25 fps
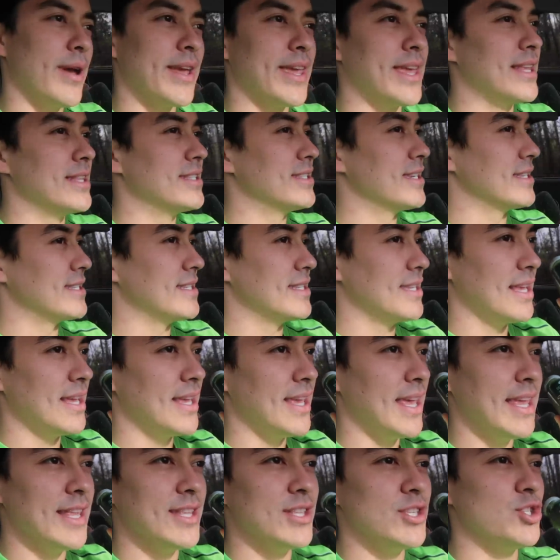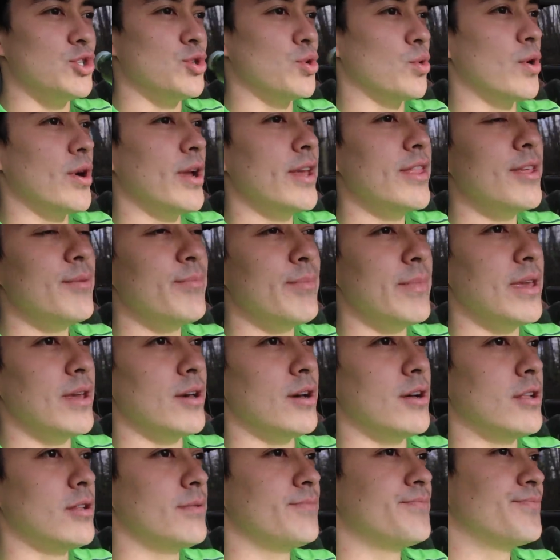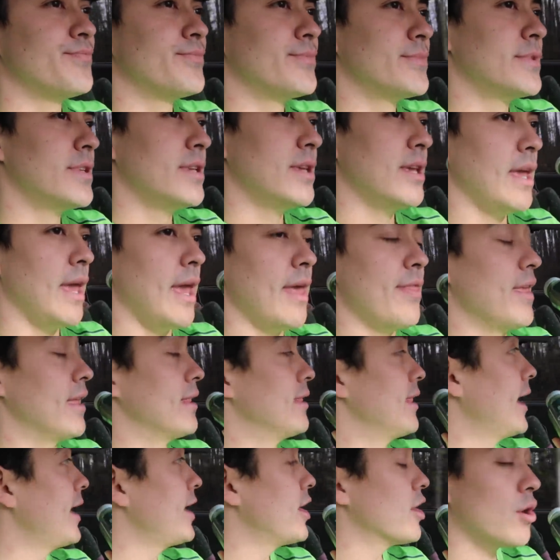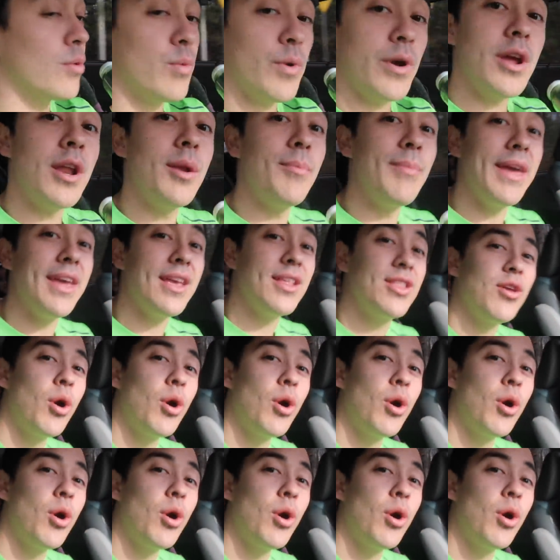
so I can just enjoy the meal. And then later we're gonna make